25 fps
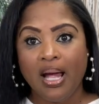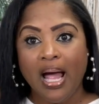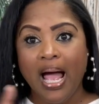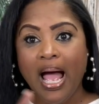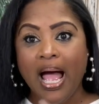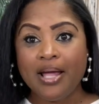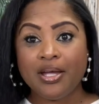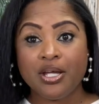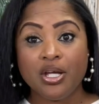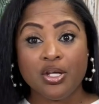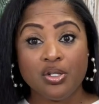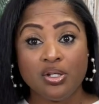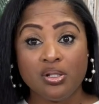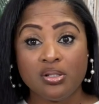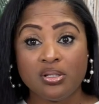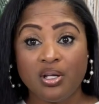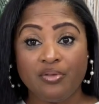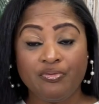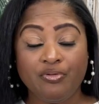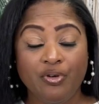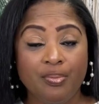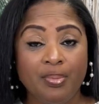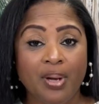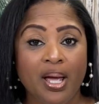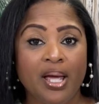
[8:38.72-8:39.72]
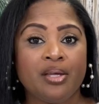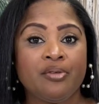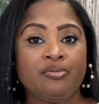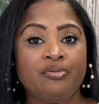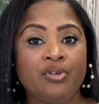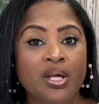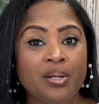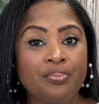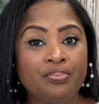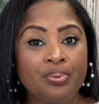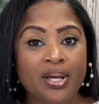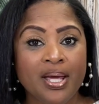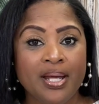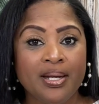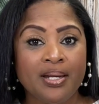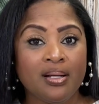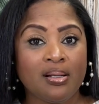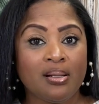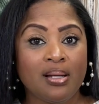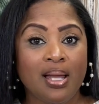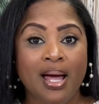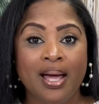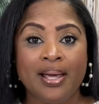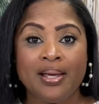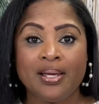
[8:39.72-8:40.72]
I can use it for my event planning
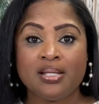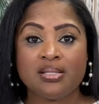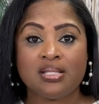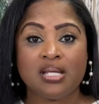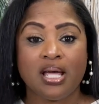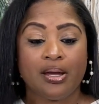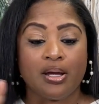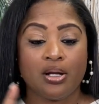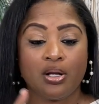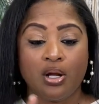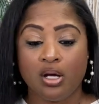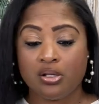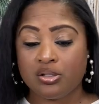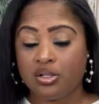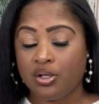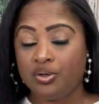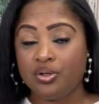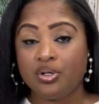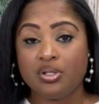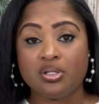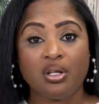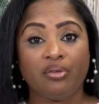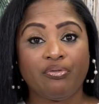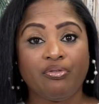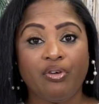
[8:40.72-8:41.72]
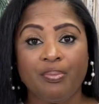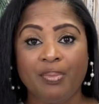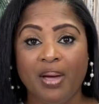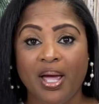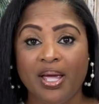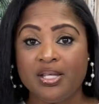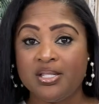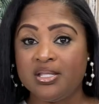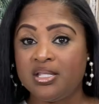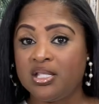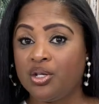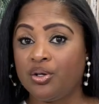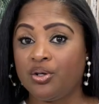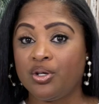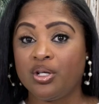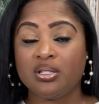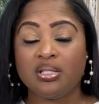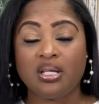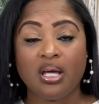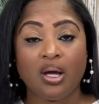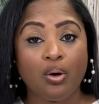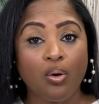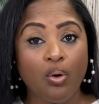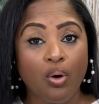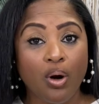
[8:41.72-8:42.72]
clients. I can also use it for my interior
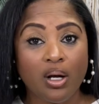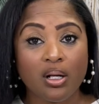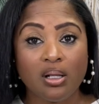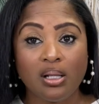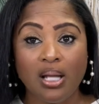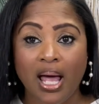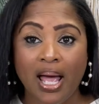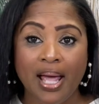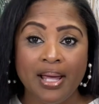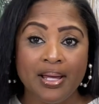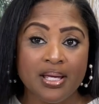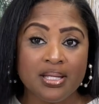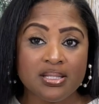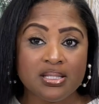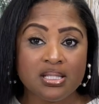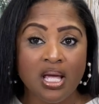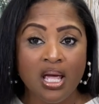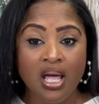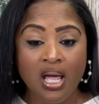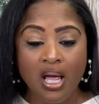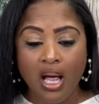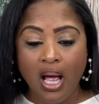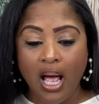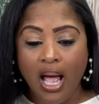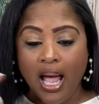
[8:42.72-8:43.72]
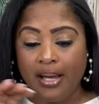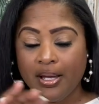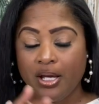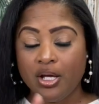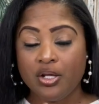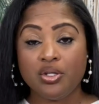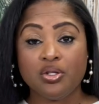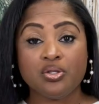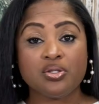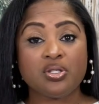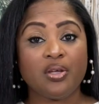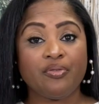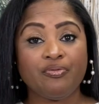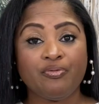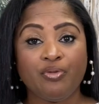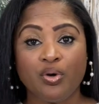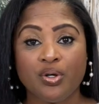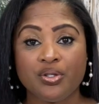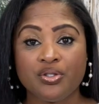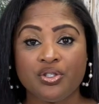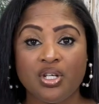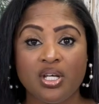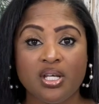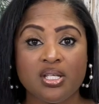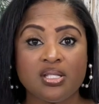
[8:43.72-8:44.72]
decor clients. I can use it
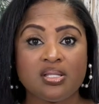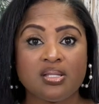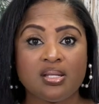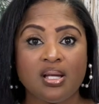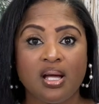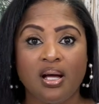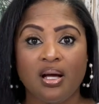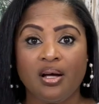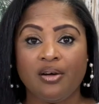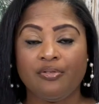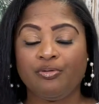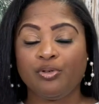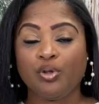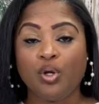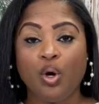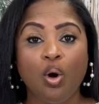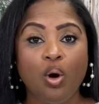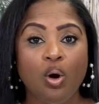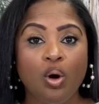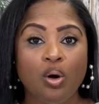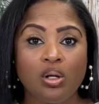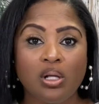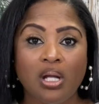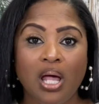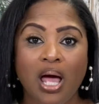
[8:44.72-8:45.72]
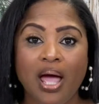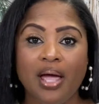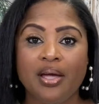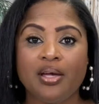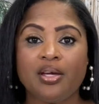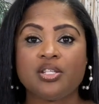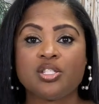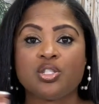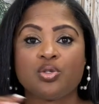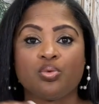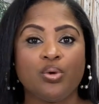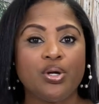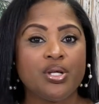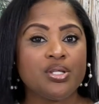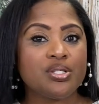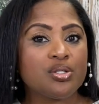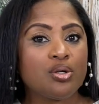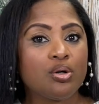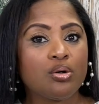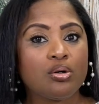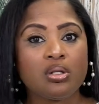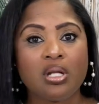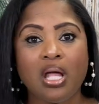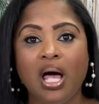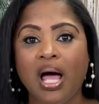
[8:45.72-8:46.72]
for just uh, floral clients,
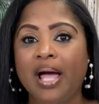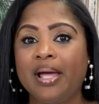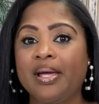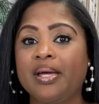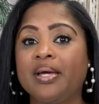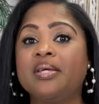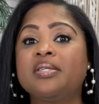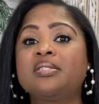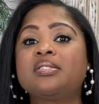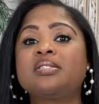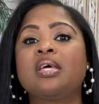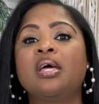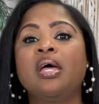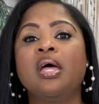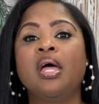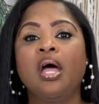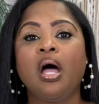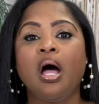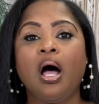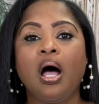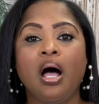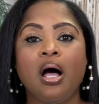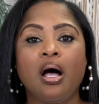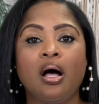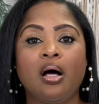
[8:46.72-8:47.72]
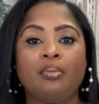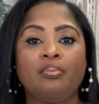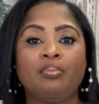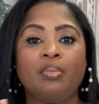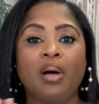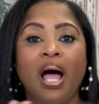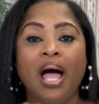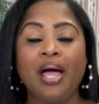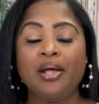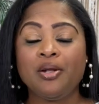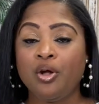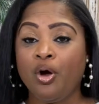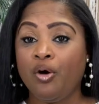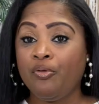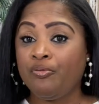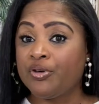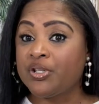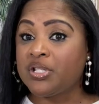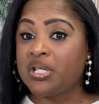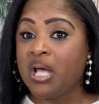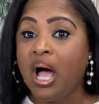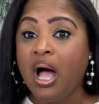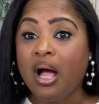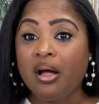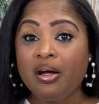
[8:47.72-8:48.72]
rental clients. Um, I know
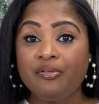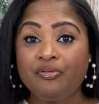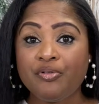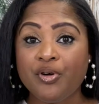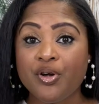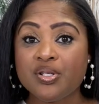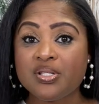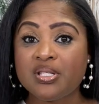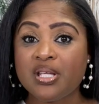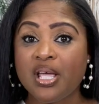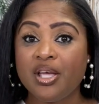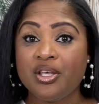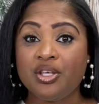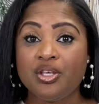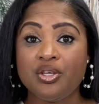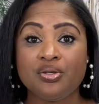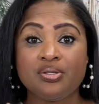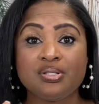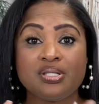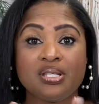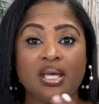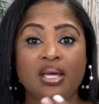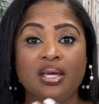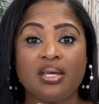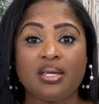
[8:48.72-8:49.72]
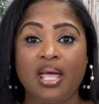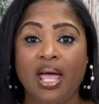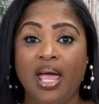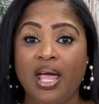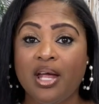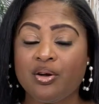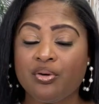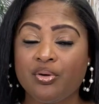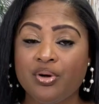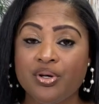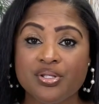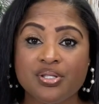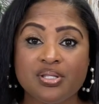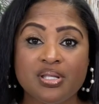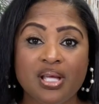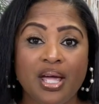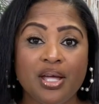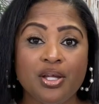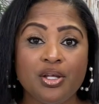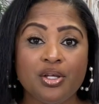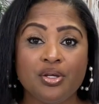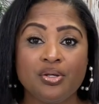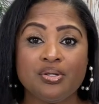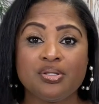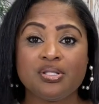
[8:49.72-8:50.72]
photographers that use it, caterers
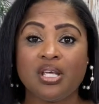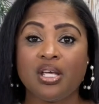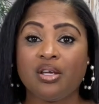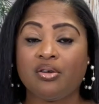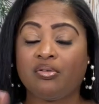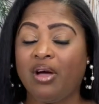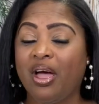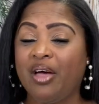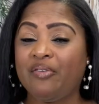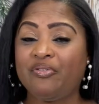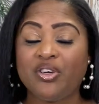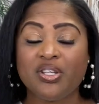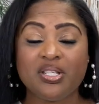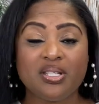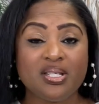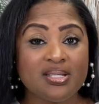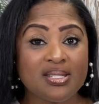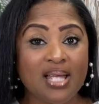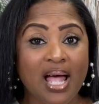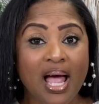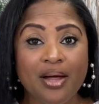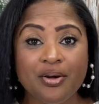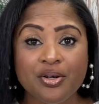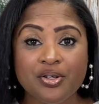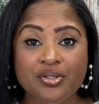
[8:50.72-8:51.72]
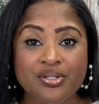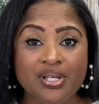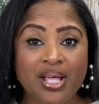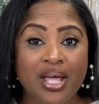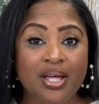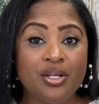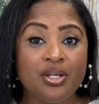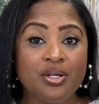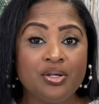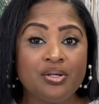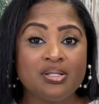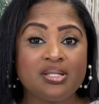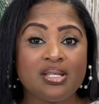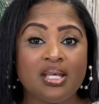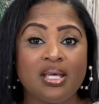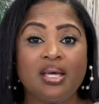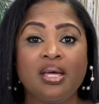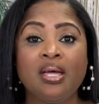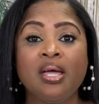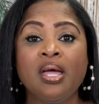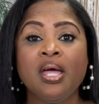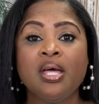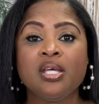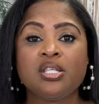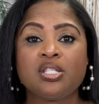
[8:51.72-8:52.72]
that use it, graphic designers that that use
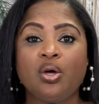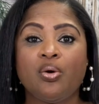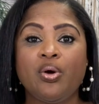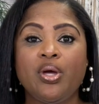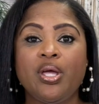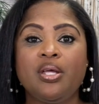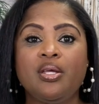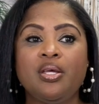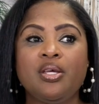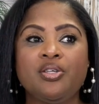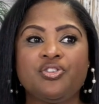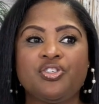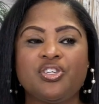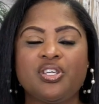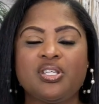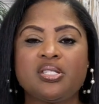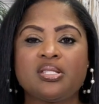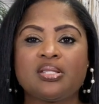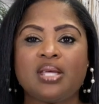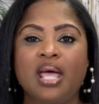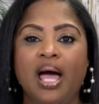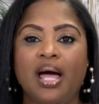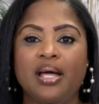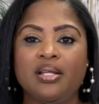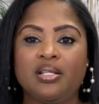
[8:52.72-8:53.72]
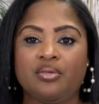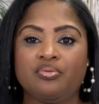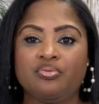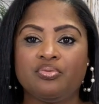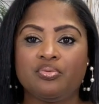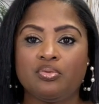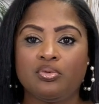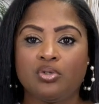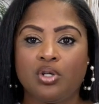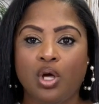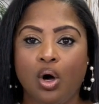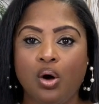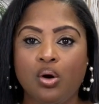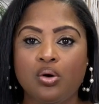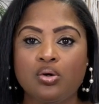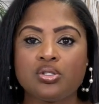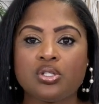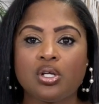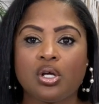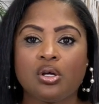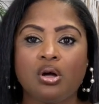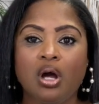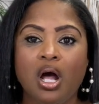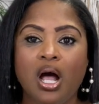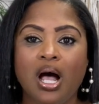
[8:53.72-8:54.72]
it. So it, it just kind of goes
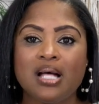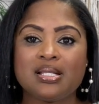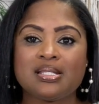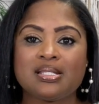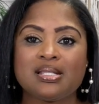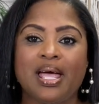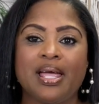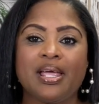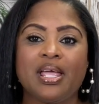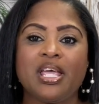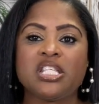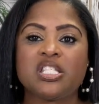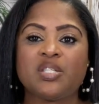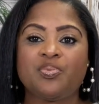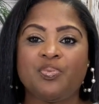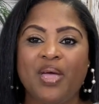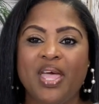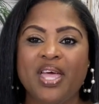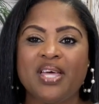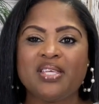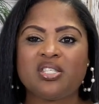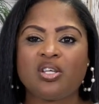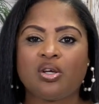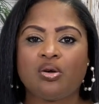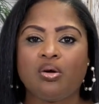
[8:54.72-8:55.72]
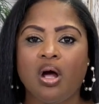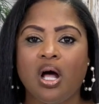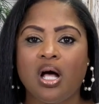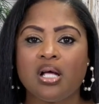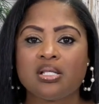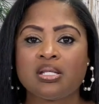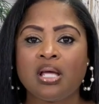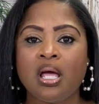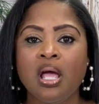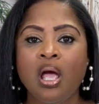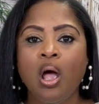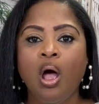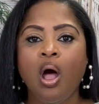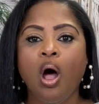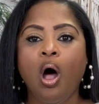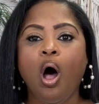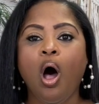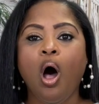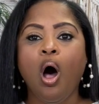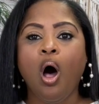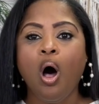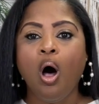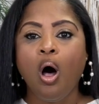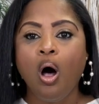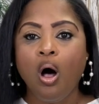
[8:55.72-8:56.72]
across, like it spans across
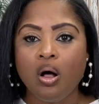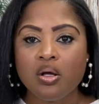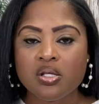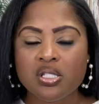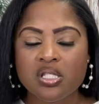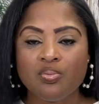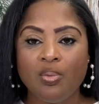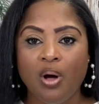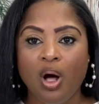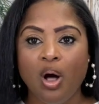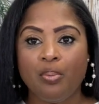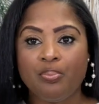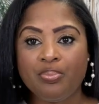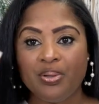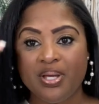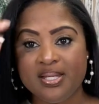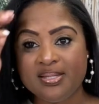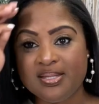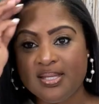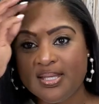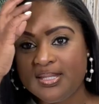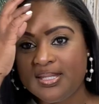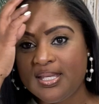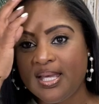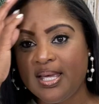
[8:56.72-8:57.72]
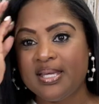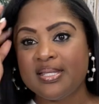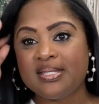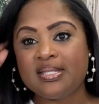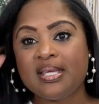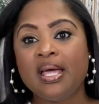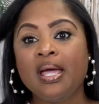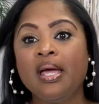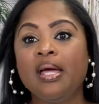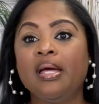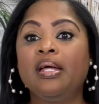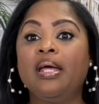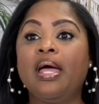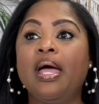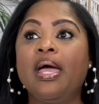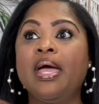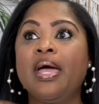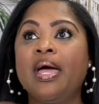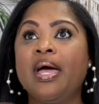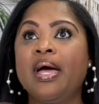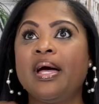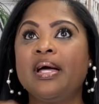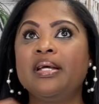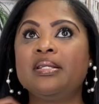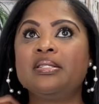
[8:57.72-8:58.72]
all small businesses
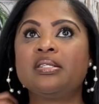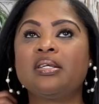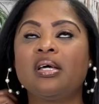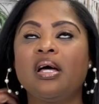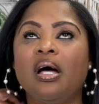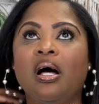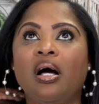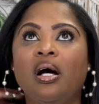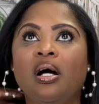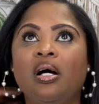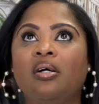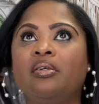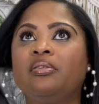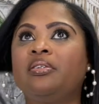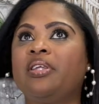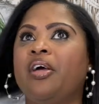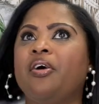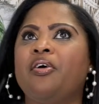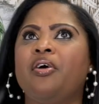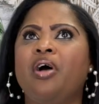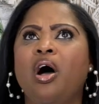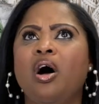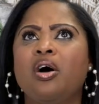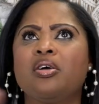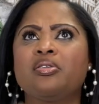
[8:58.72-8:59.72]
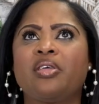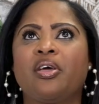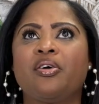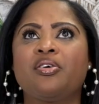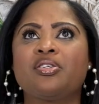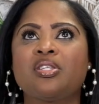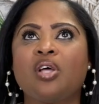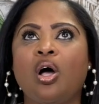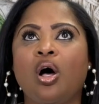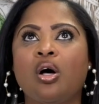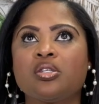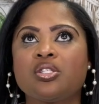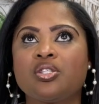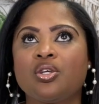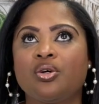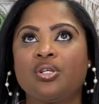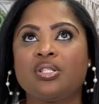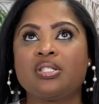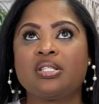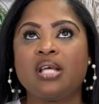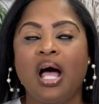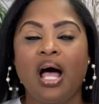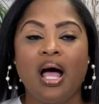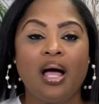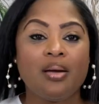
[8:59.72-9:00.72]
and uh, there uh, there is also a
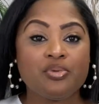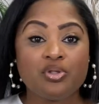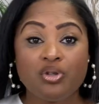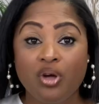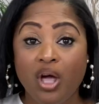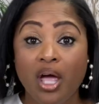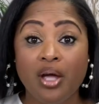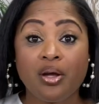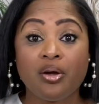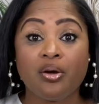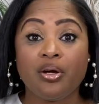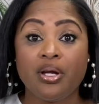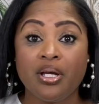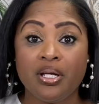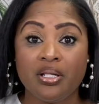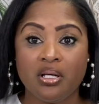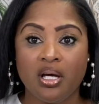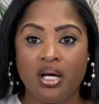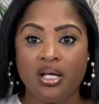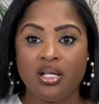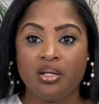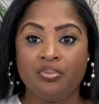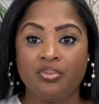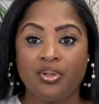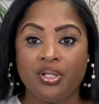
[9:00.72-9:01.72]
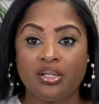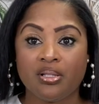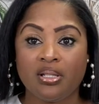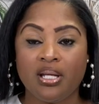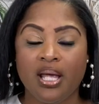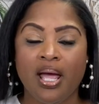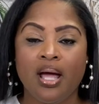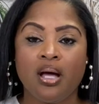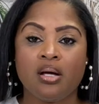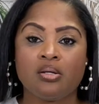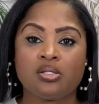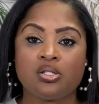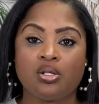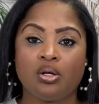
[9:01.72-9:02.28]
time tracker in HoneyBook now.